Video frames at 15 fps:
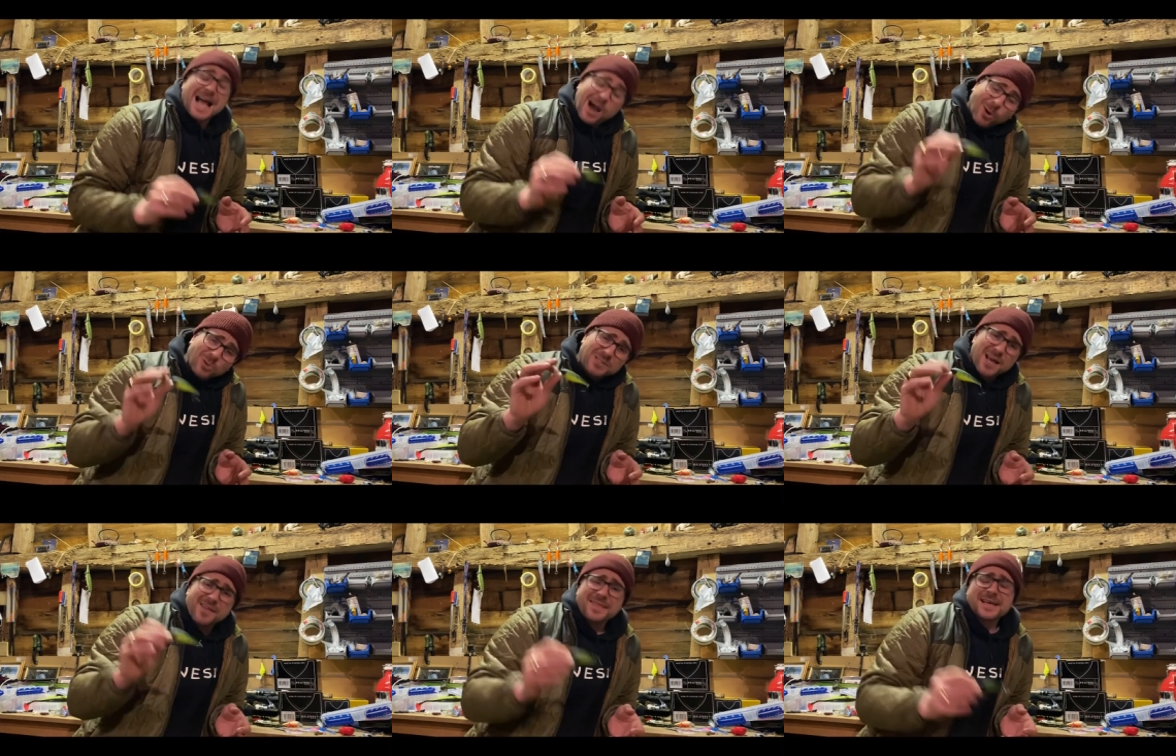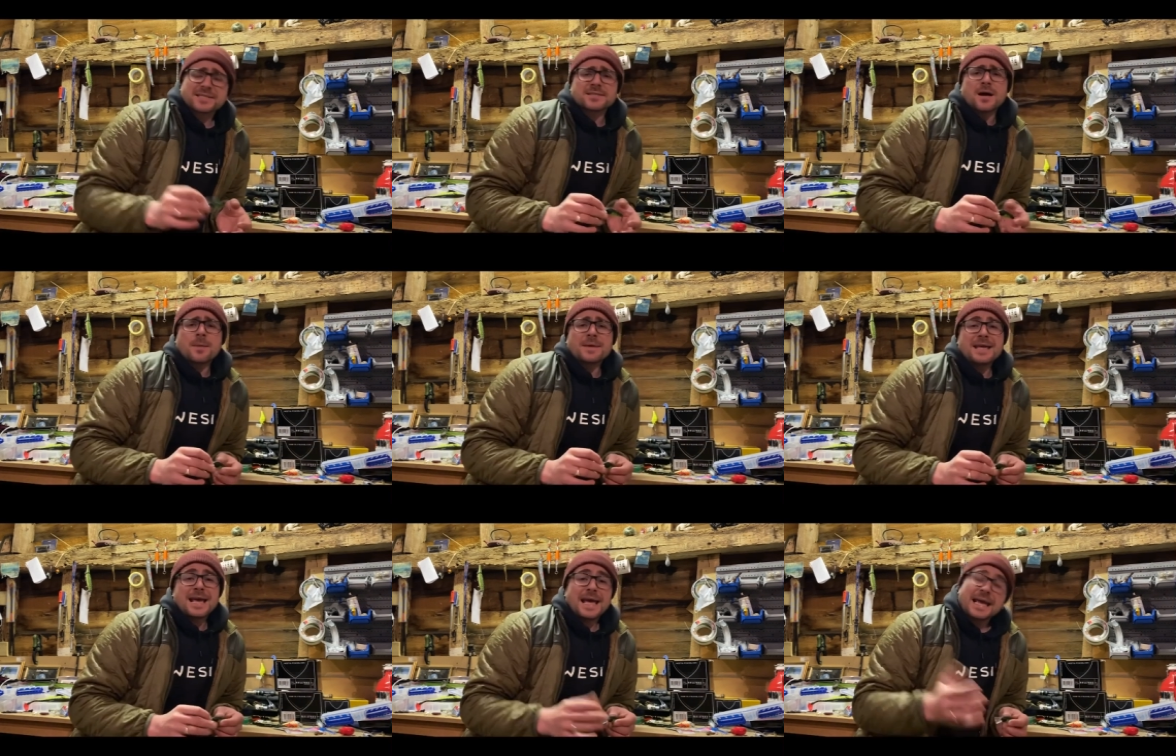Also at this time
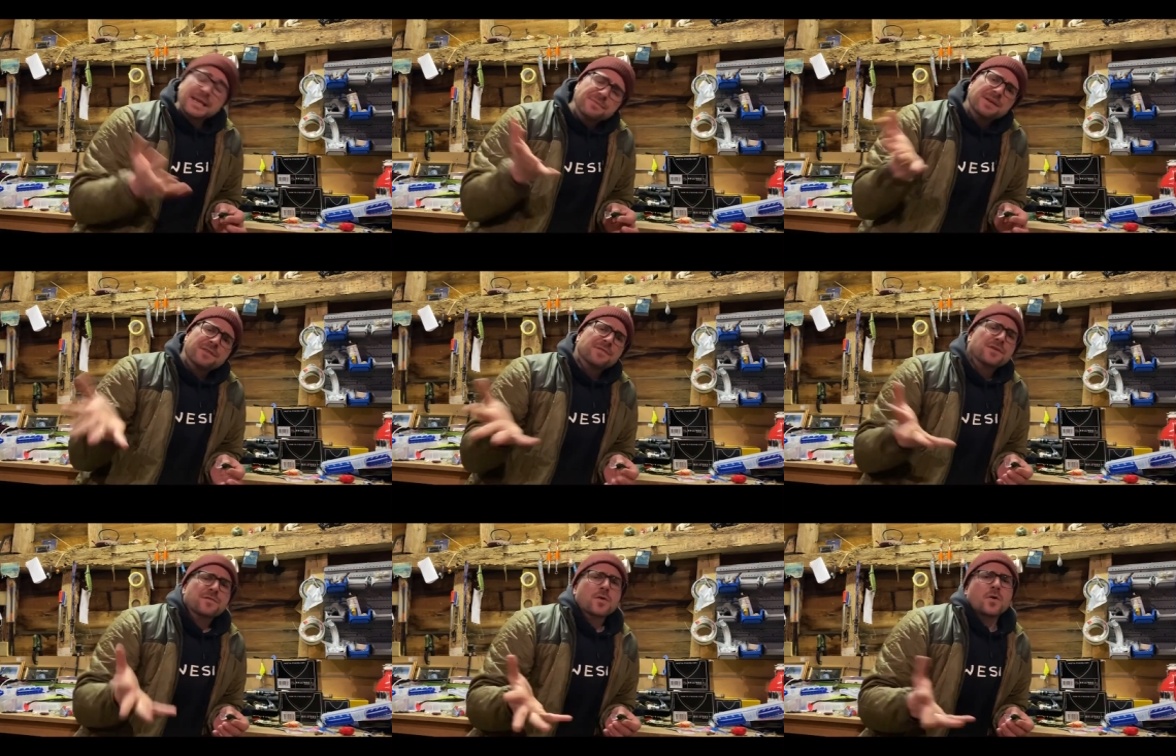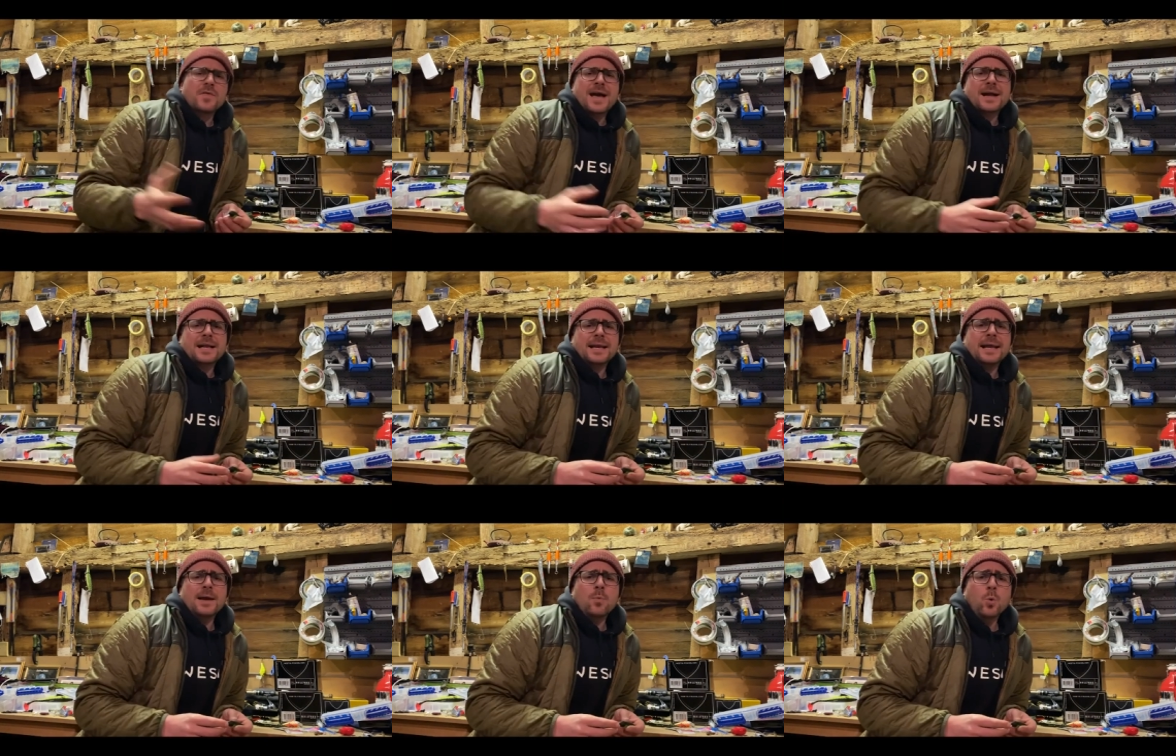of year, even if you've got that
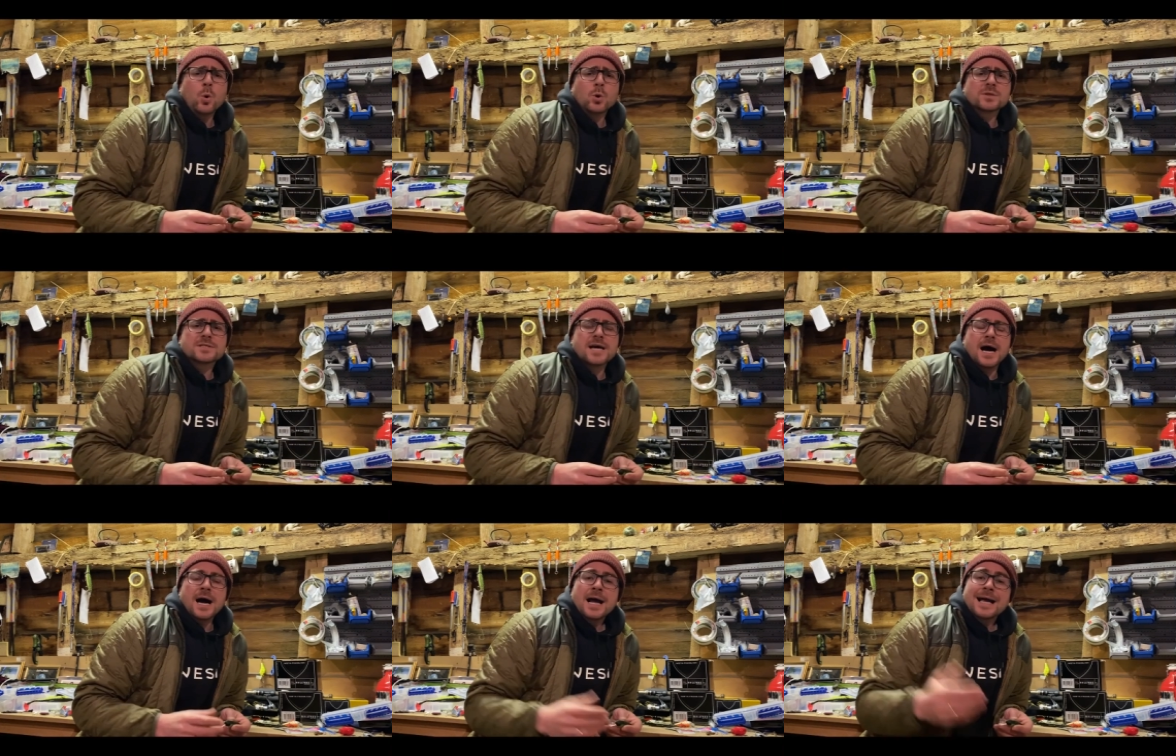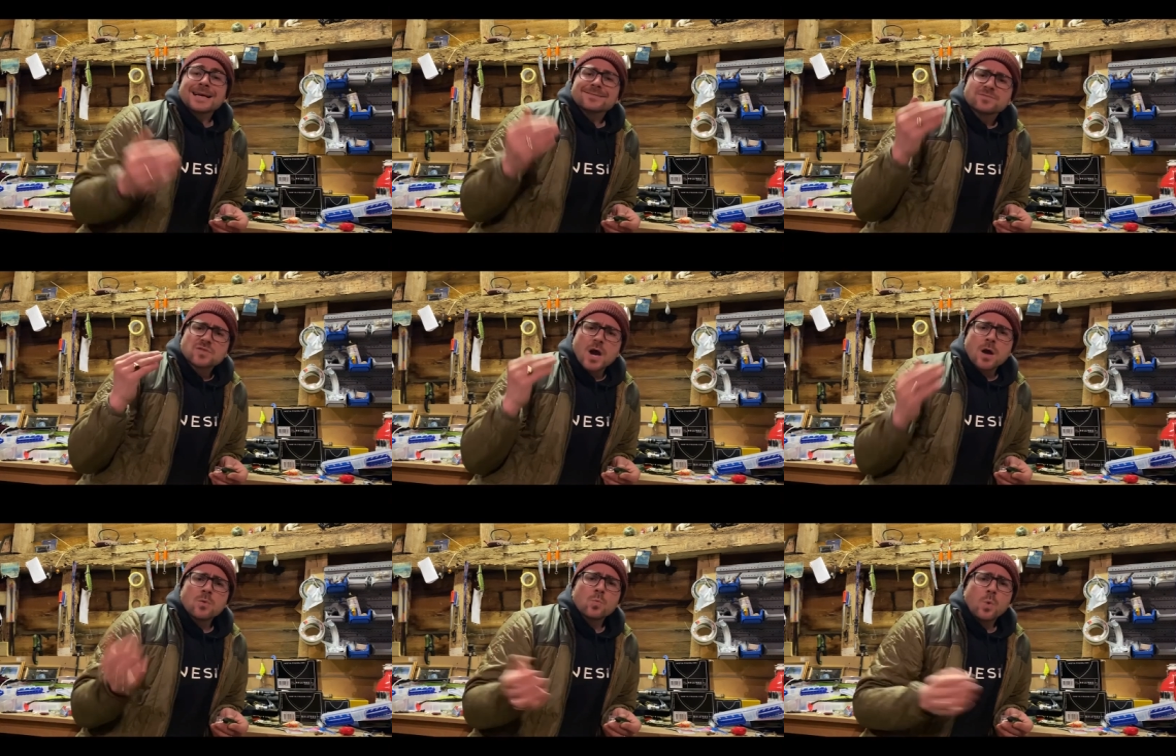clear water,
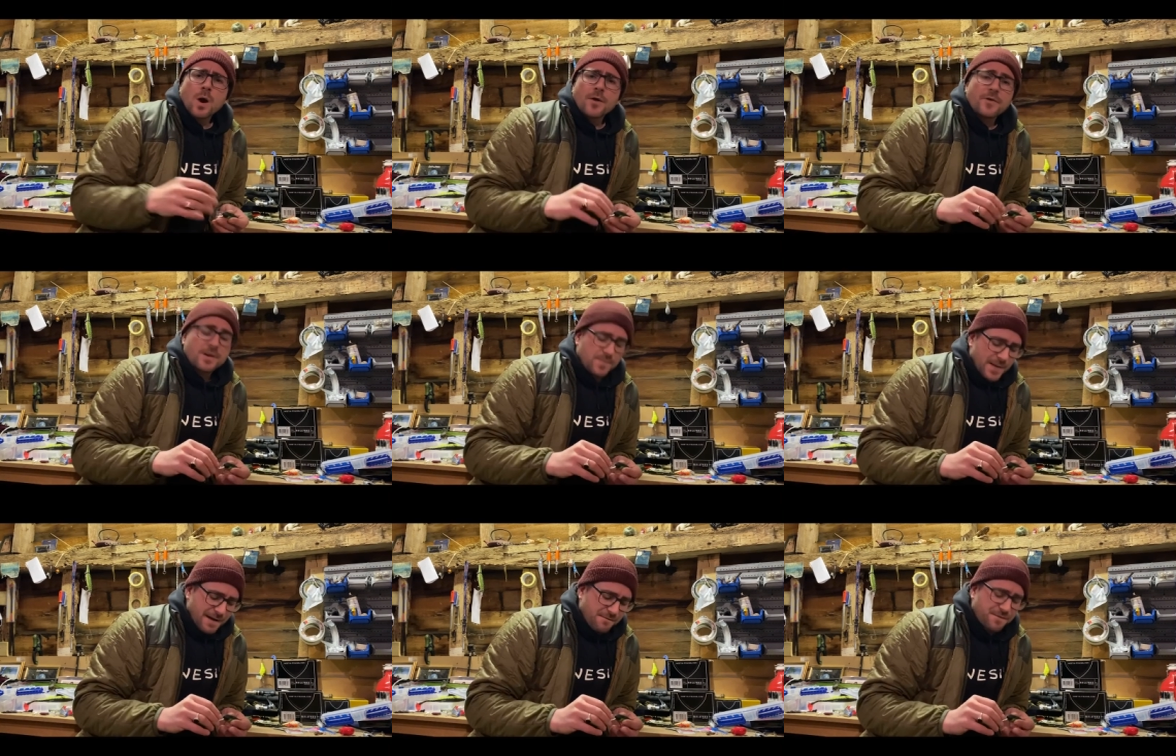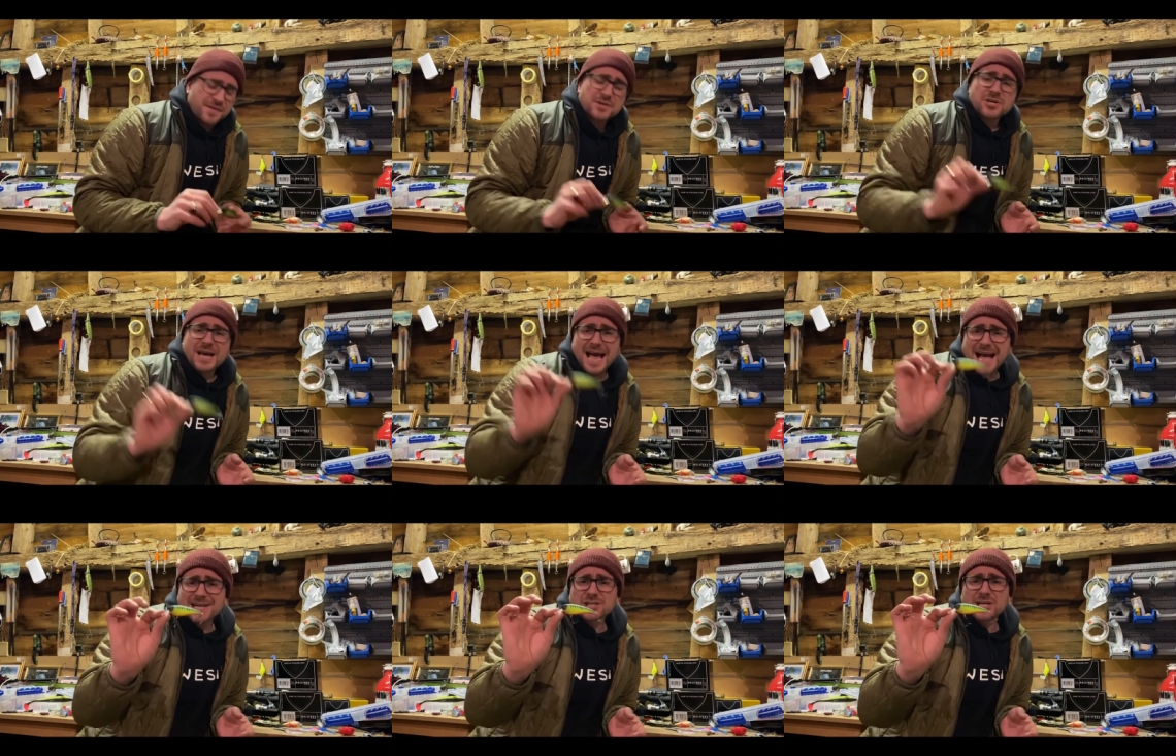don't worry about fishing
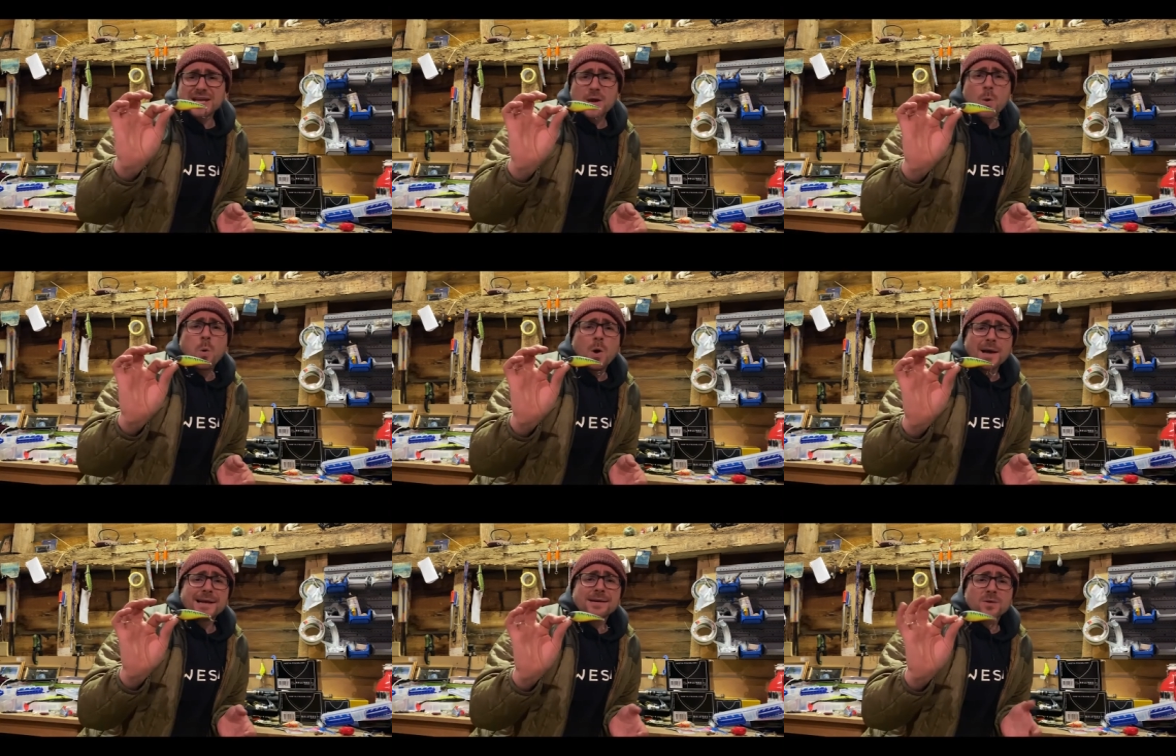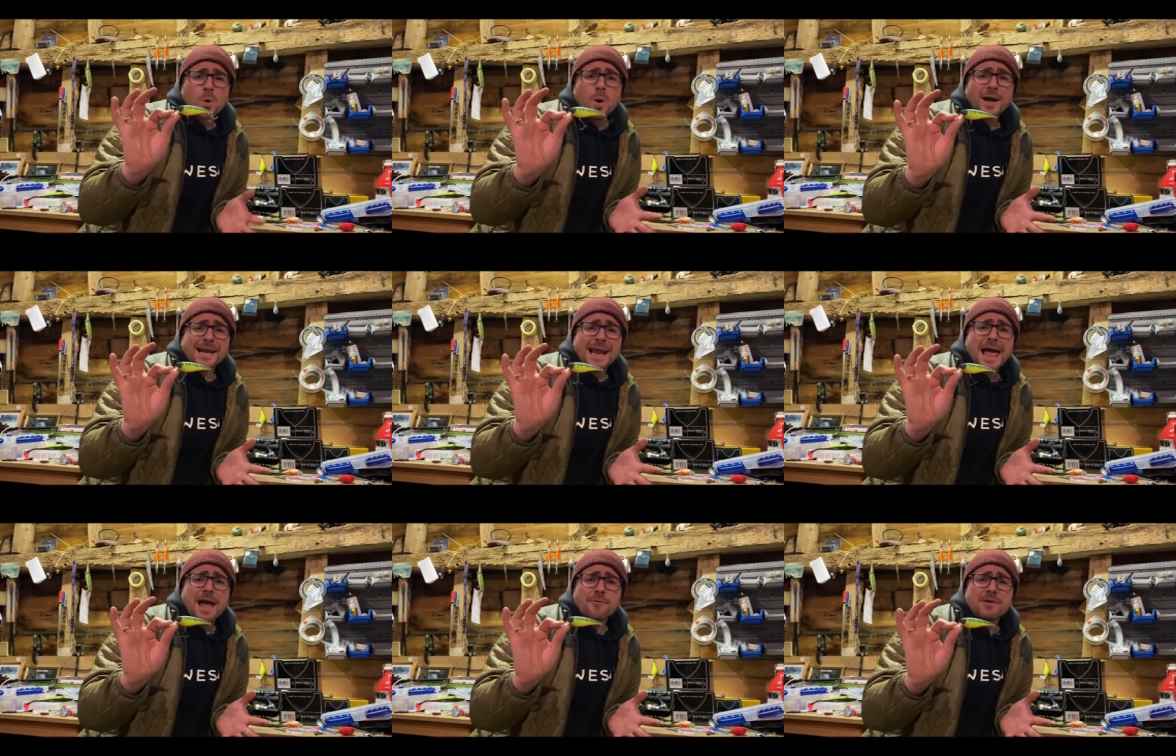actually quite
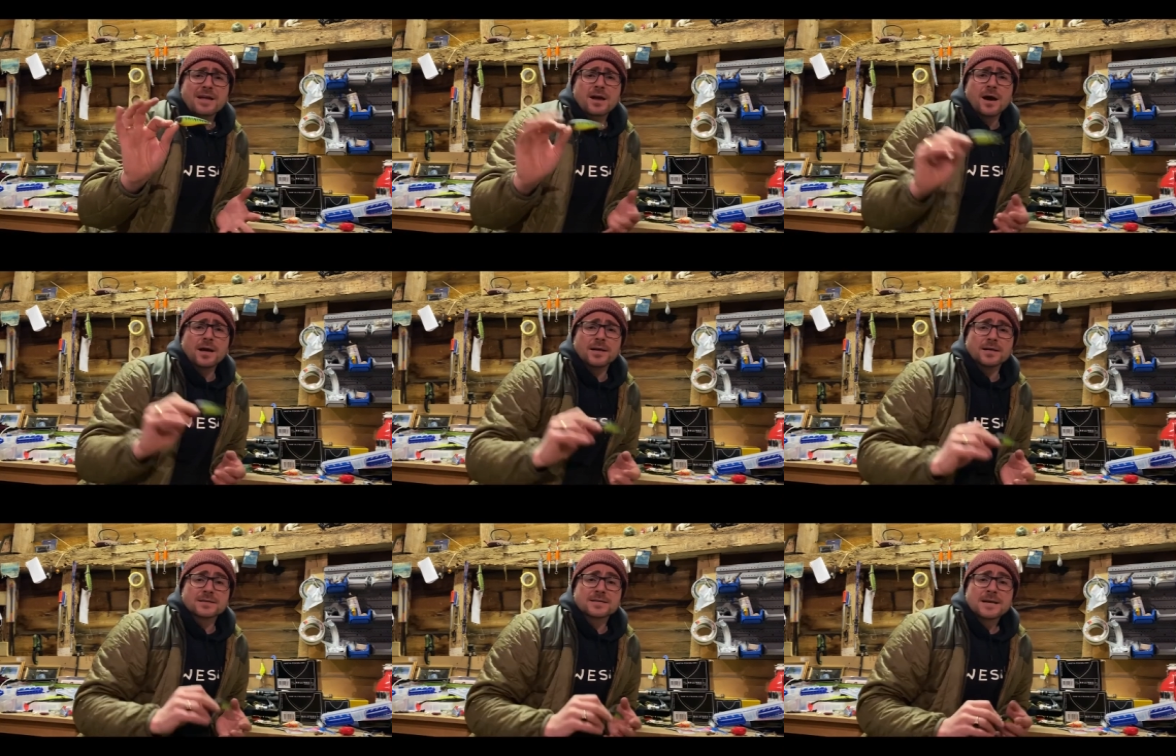leery colours.